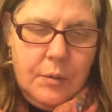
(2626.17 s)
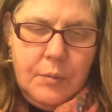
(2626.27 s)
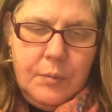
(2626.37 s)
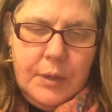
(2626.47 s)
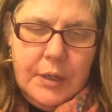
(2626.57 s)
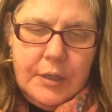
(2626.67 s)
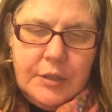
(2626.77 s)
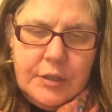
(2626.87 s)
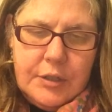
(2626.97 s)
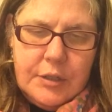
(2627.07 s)

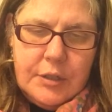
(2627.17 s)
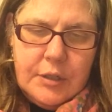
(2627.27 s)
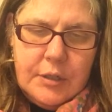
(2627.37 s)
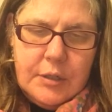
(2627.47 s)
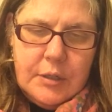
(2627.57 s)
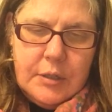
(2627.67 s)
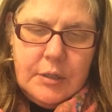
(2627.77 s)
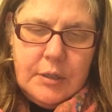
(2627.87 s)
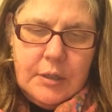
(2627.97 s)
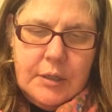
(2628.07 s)
Which
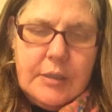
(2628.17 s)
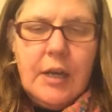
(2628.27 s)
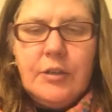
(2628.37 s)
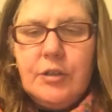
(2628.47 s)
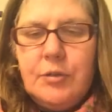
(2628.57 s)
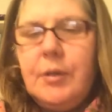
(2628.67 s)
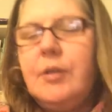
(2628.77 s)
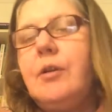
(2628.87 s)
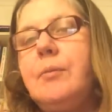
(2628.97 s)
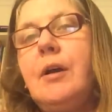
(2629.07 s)
is
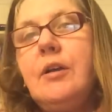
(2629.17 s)
123 by